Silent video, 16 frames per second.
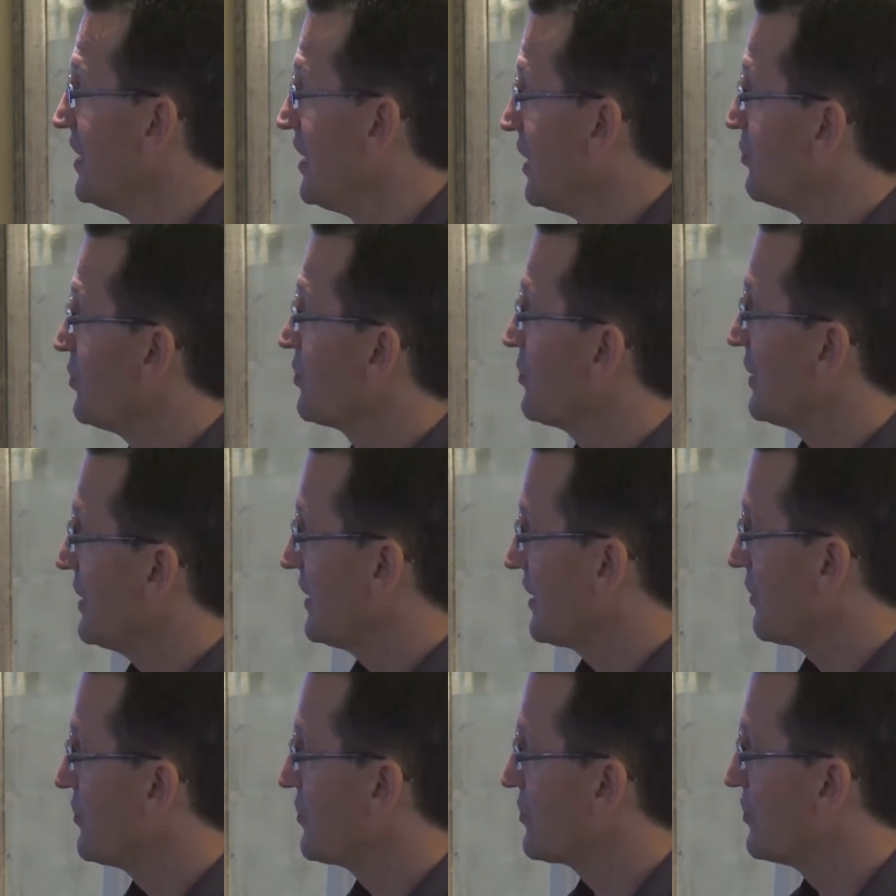And we'll quickly
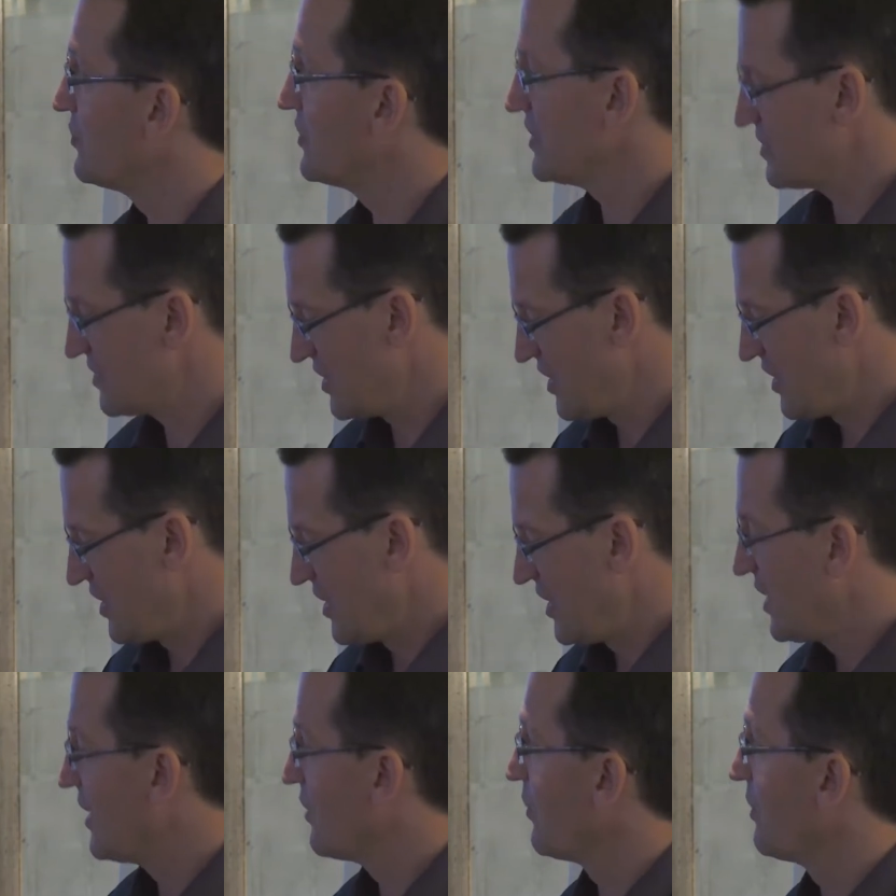go through these
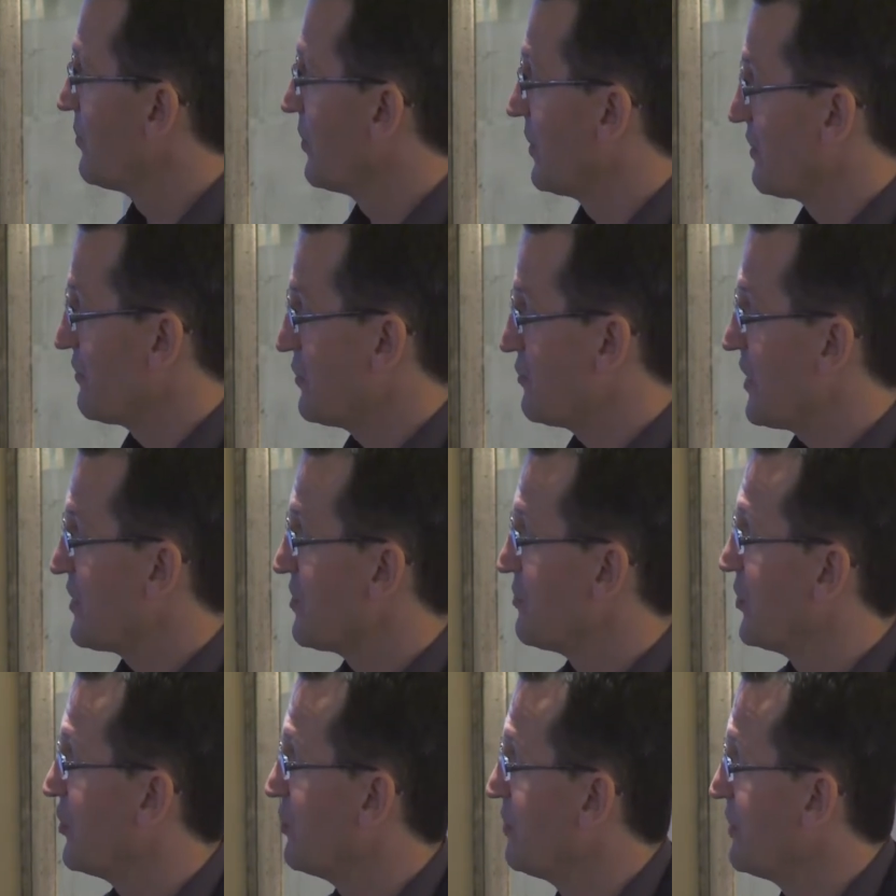one by one. If you've read the
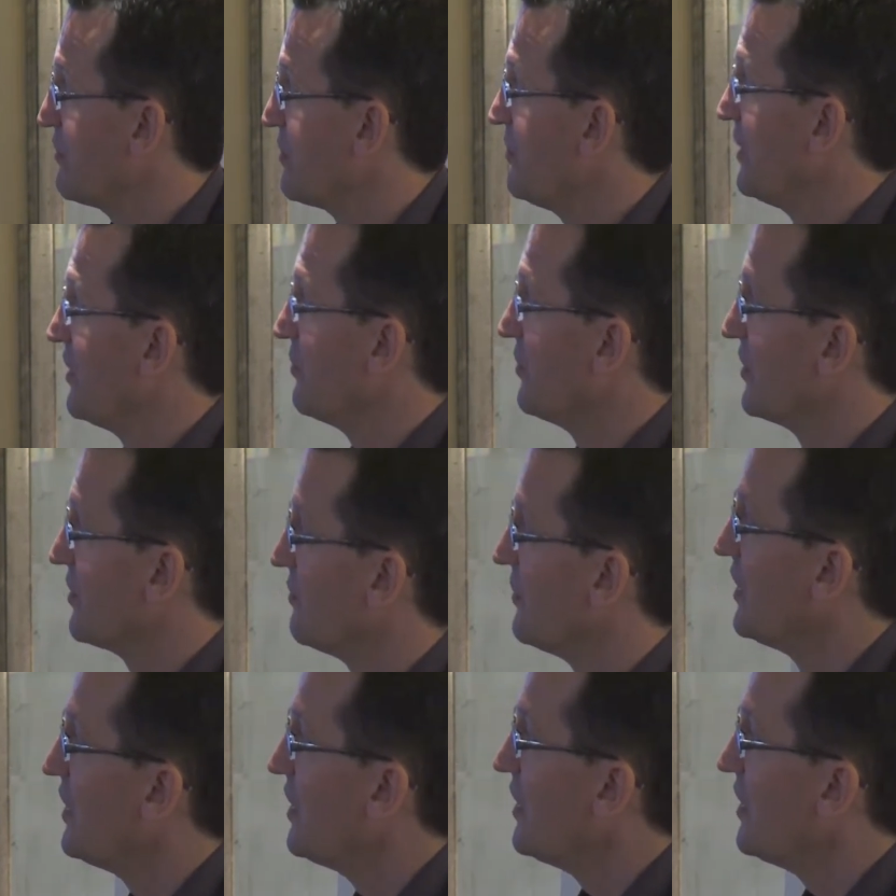book, you'll be familiar with them.